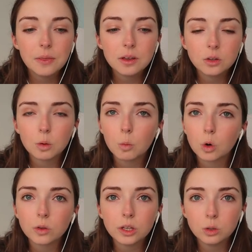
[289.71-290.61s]
And then the
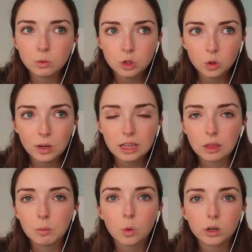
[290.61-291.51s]
more that you do
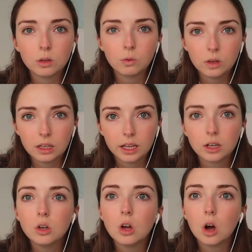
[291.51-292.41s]
it, the more you feel
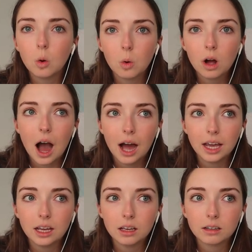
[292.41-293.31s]
like, no,
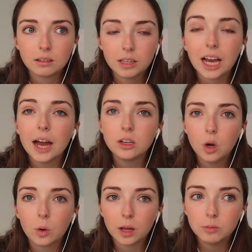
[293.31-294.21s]
I like I
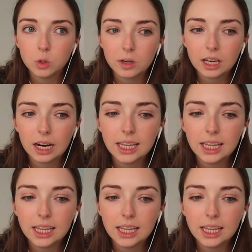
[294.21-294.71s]
know what I'm doing. doing.